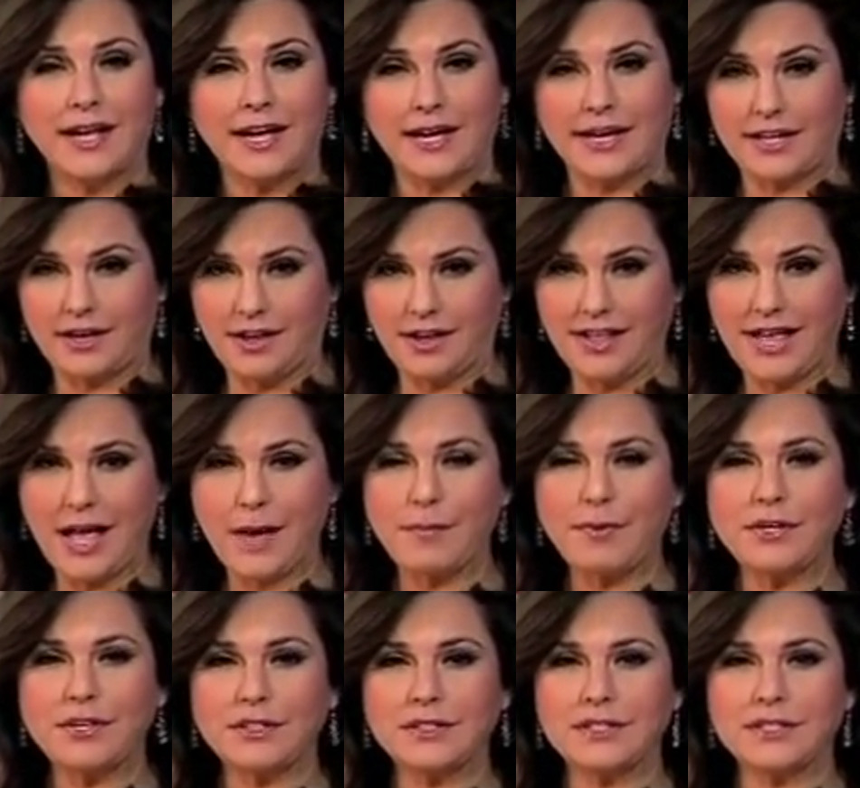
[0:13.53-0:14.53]
It all
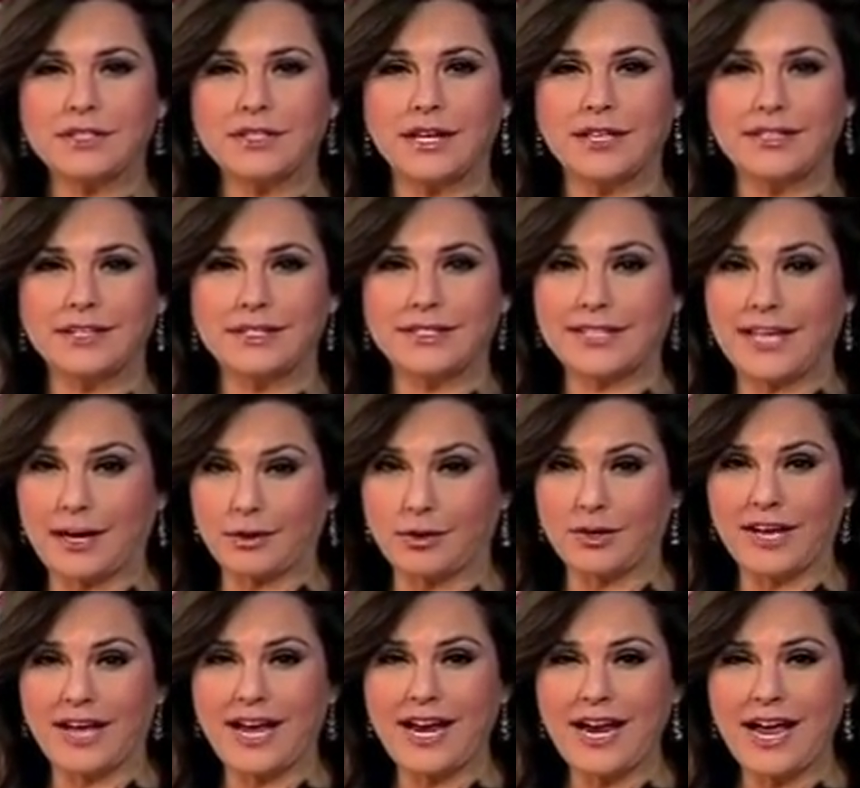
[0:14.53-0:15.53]
happened on sun
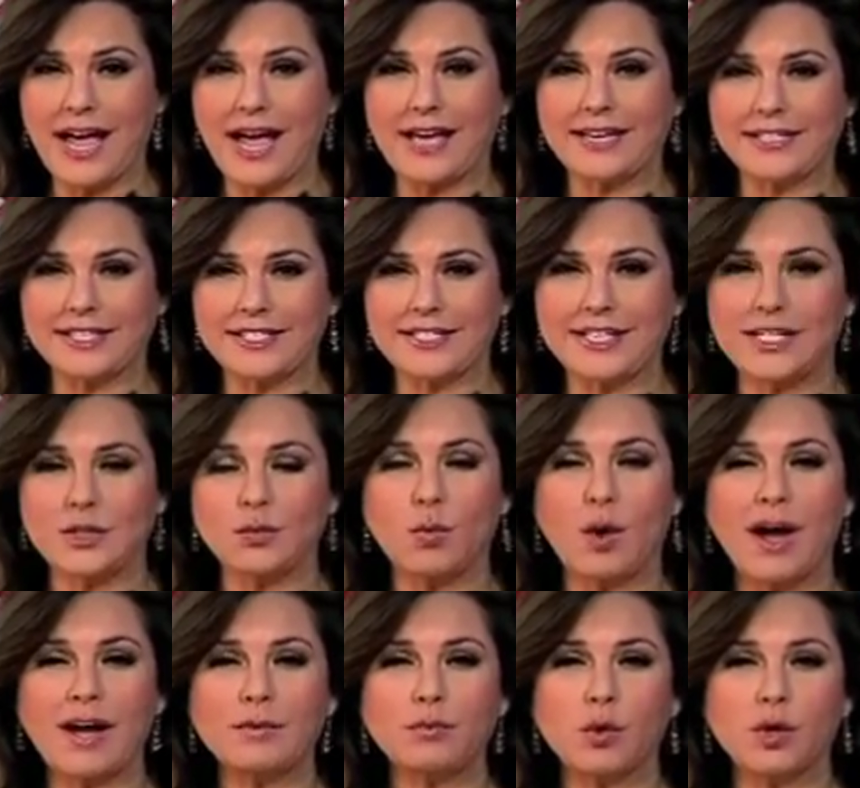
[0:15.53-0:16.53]
Saturday at Disney's
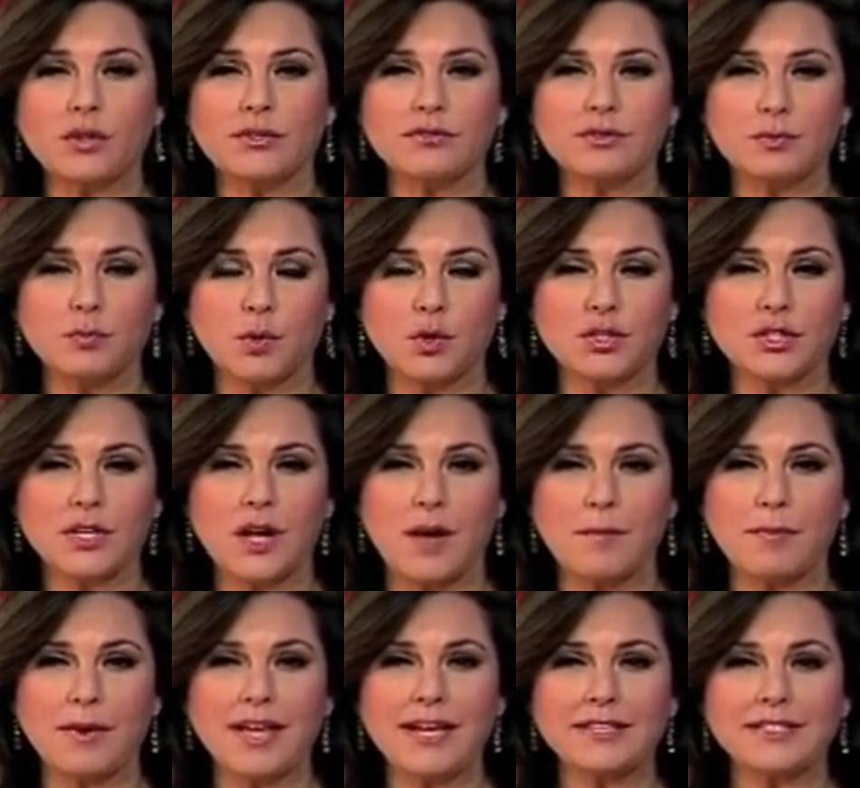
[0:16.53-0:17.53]
Wide World of Sports
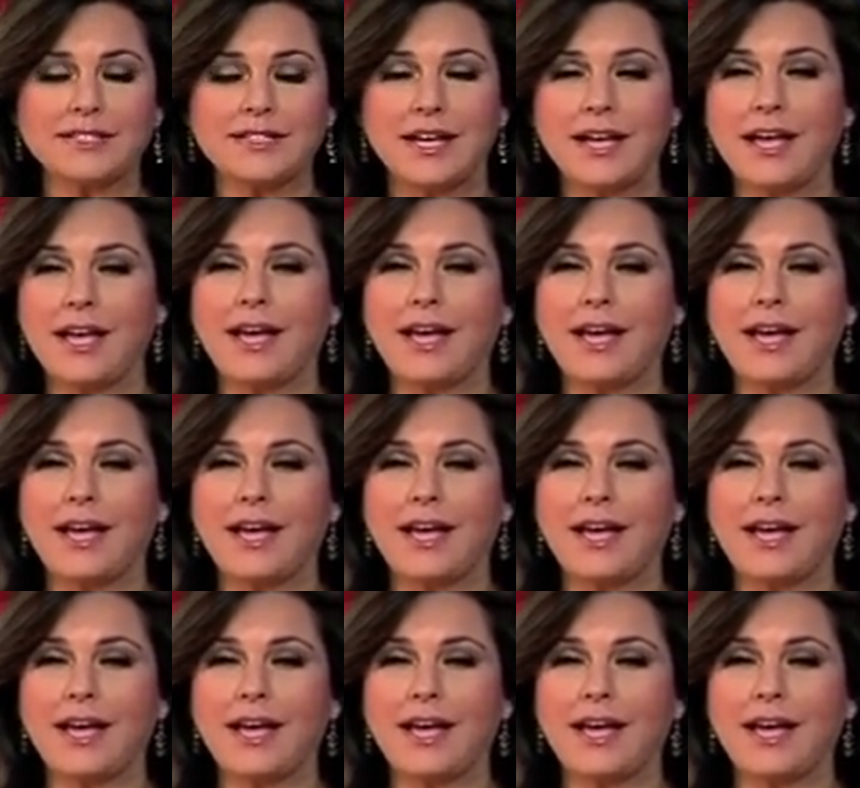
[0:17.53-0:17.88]
complex